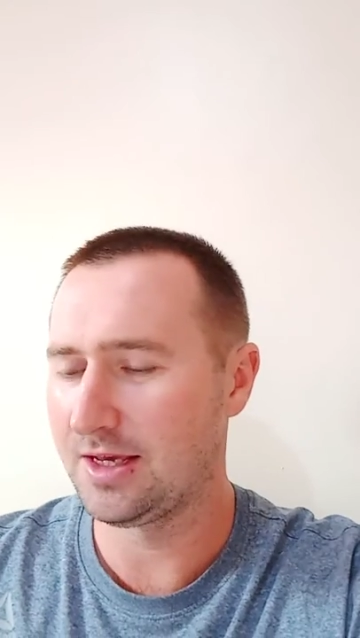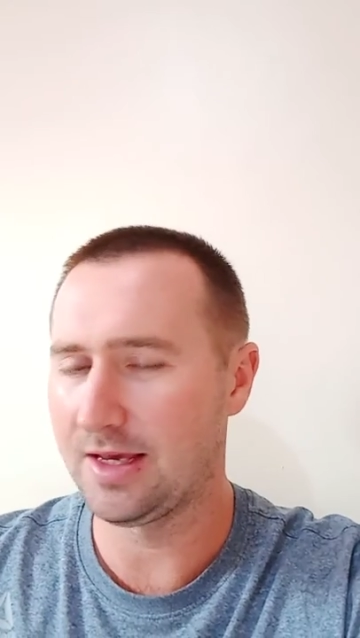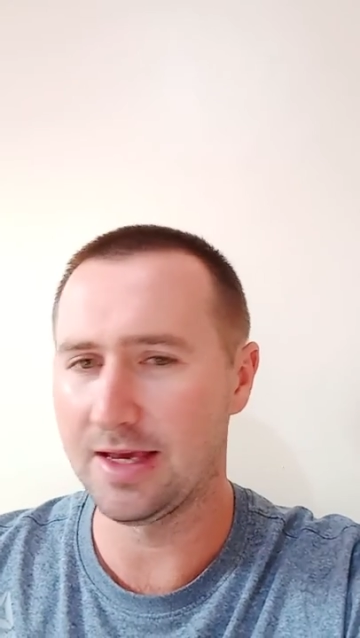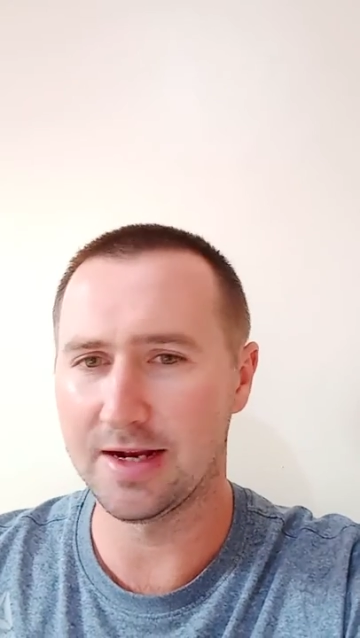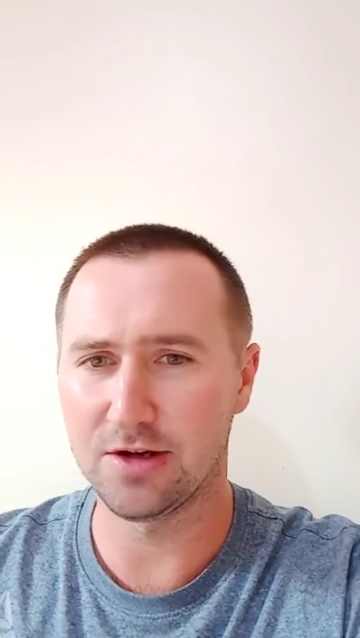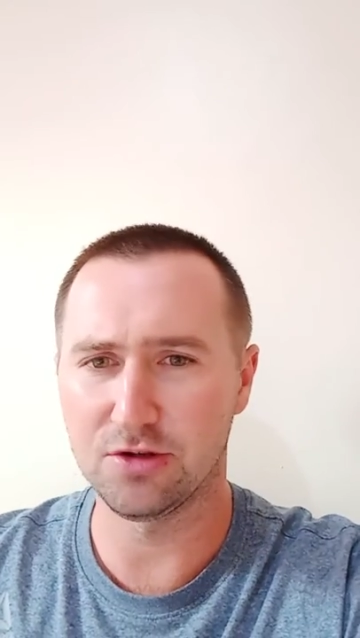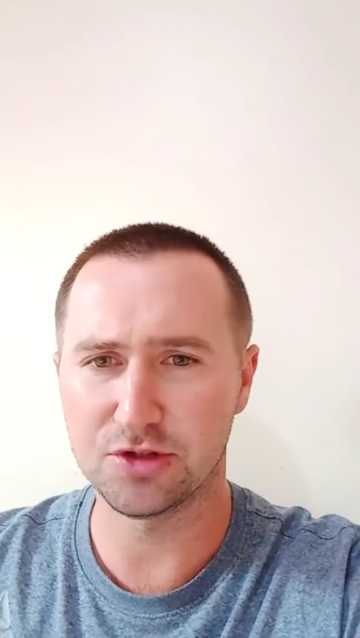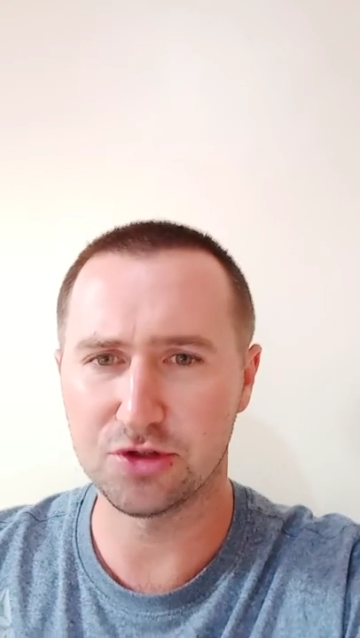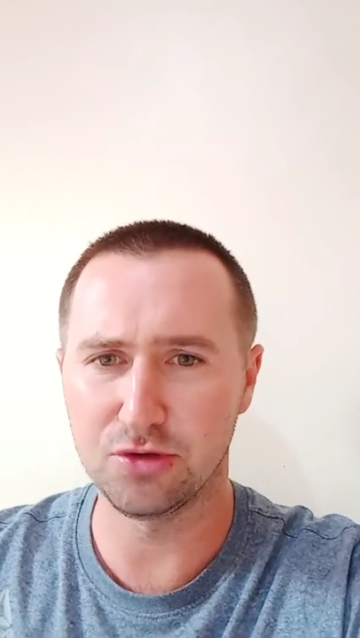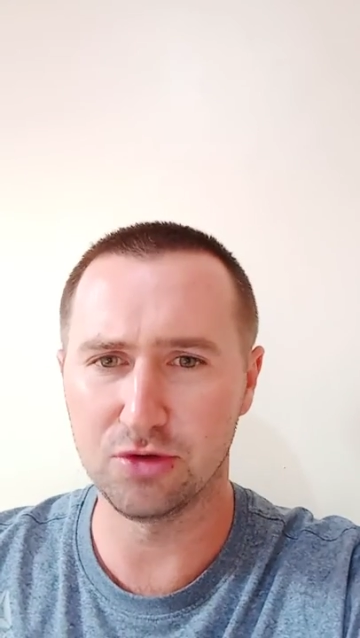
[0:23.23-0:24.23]
And I
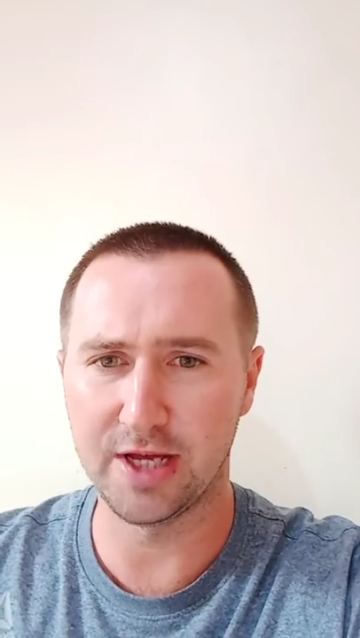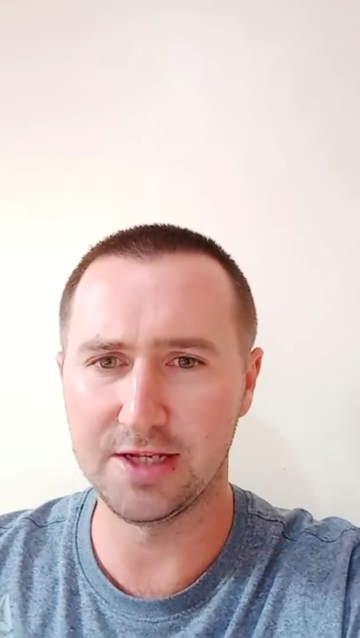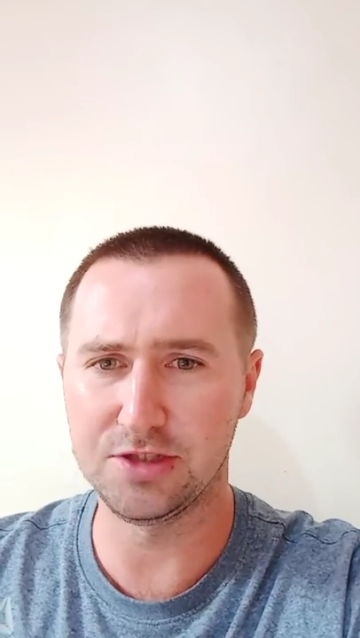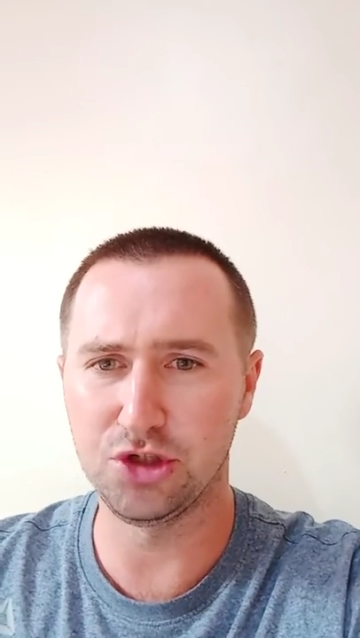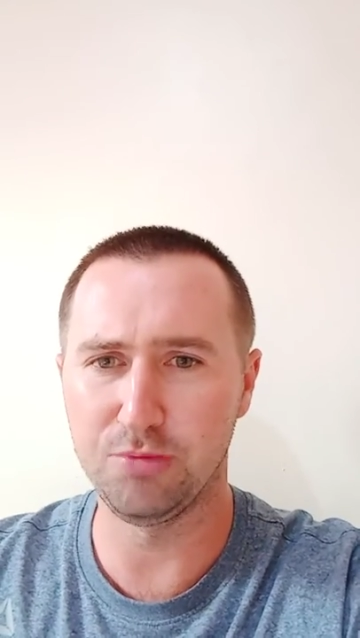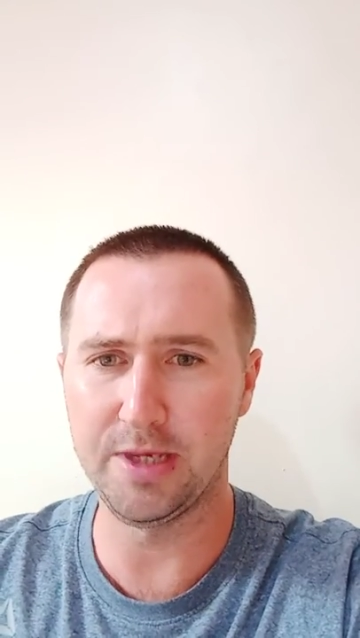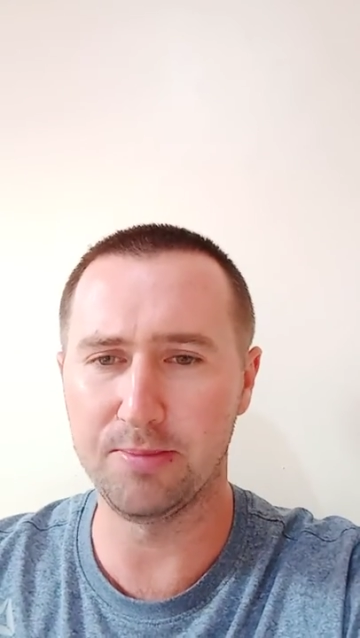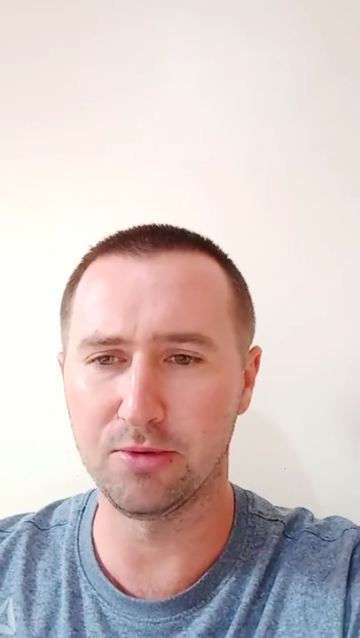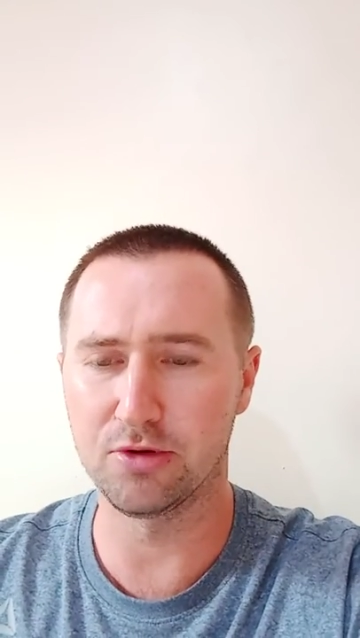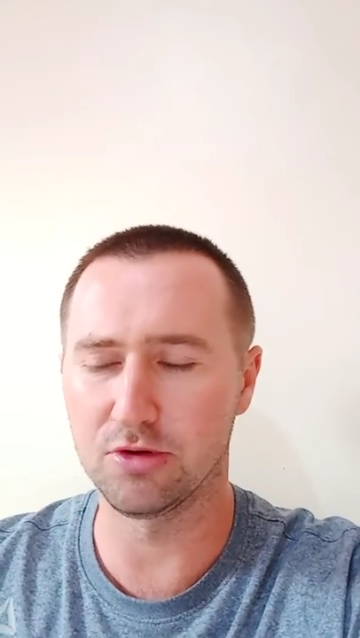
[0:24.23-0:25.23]
also led two
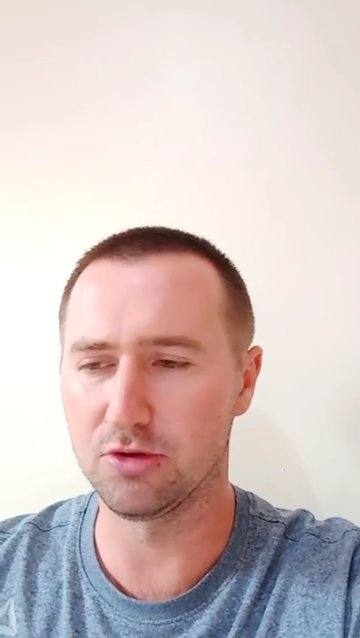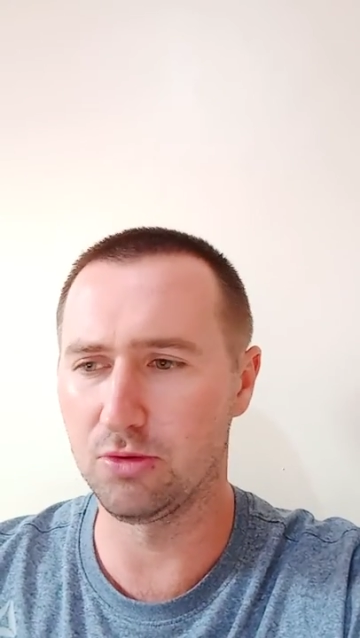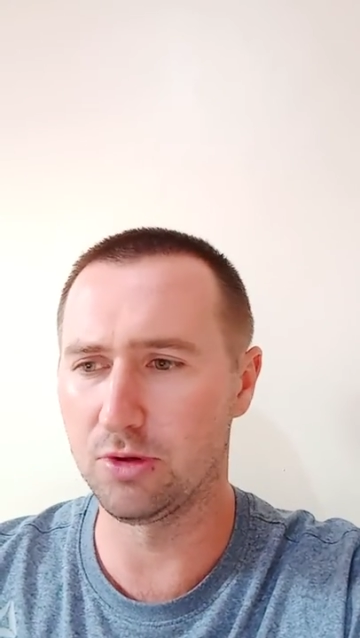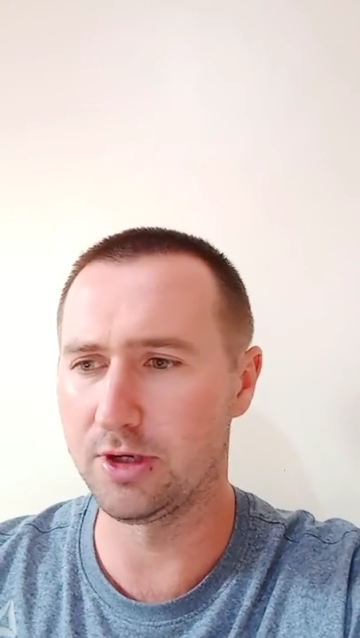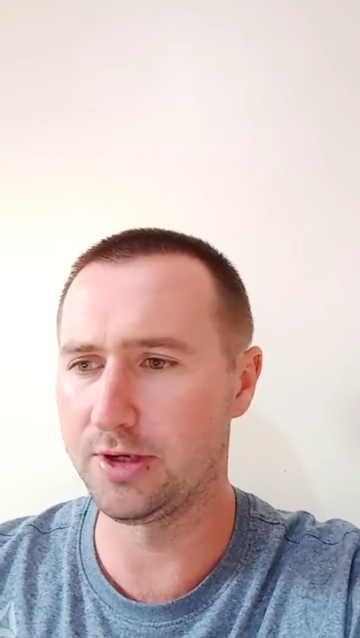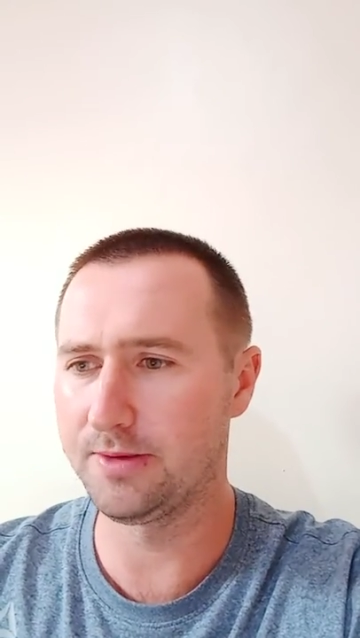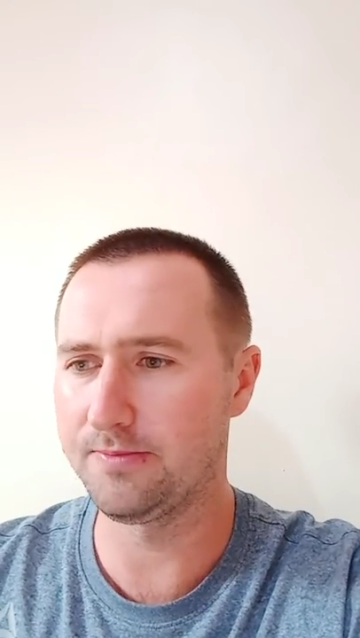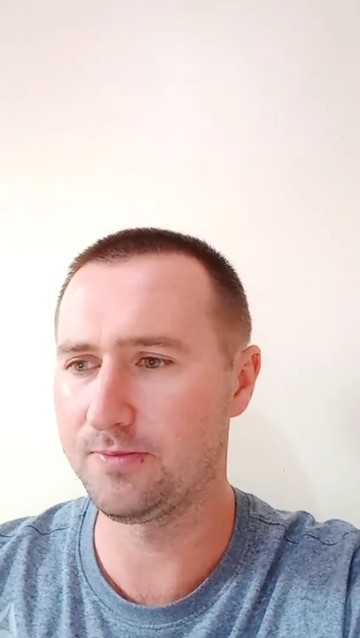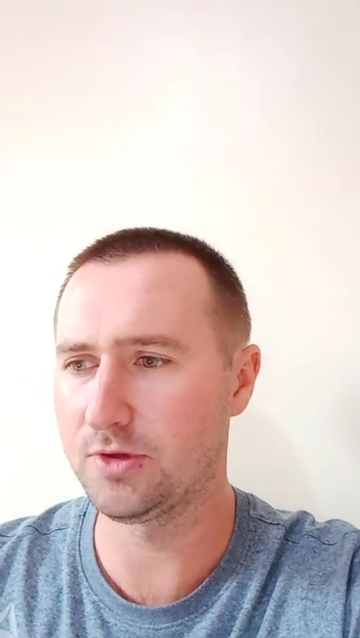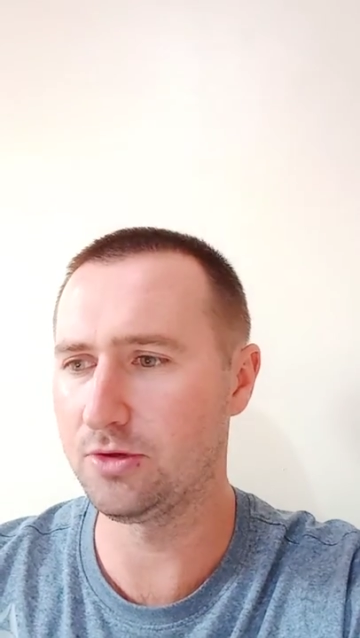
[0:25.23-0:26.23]
people to the
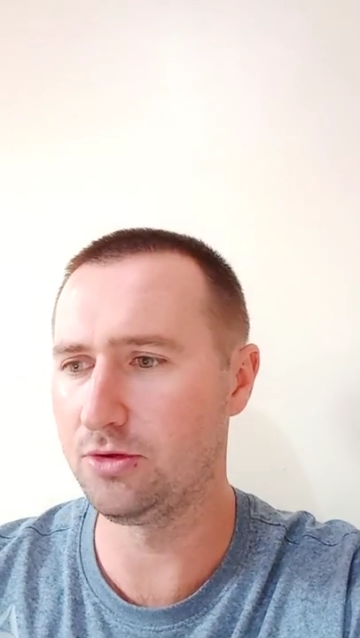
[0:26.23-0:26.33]
Lord